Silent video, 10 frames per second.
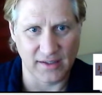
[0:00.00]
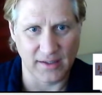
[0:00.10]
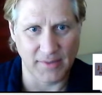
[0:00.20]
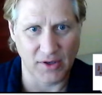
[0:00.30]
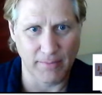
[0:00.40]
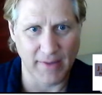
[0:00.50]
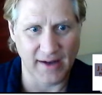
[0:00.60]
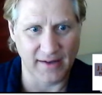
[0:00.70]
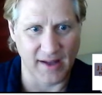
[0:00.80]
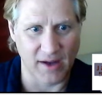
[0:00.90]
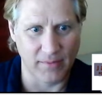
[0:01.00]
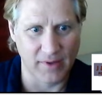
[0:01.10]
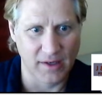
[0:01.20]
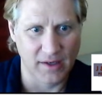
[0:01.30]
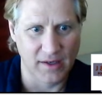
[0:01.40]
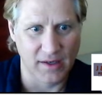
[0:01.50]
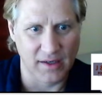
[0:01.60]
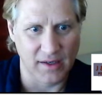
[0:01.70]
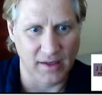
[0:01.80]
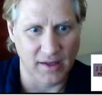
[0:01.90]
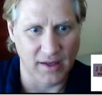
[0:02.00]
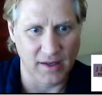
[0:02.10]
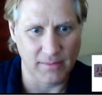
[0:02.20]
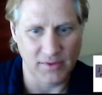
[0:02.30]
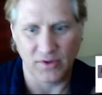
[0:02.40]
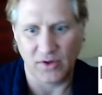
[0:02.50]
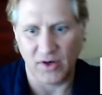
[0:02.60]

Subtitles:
Let me go back now. Now I'm doing